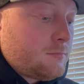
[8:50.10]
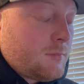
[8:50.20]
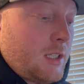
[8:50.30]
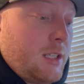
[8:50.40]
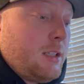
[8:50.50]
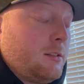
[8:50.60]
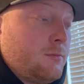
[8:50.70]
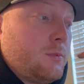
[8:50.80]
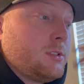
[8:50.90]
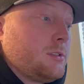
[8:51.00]
he
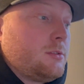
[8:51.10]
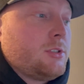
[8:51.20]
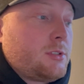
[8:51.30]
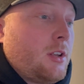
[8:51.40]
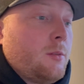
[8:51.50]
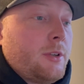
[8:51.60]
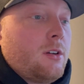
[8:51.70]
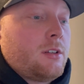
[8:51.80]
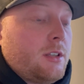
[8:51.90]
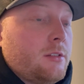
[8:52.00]
was just telling me
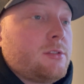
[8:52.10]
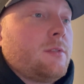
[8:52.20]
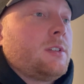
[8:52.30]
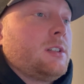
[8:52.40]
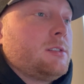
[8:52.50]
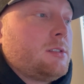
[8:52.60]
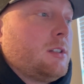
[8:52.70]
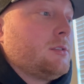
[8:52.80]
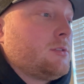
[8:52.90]
all the other stuff that needs done,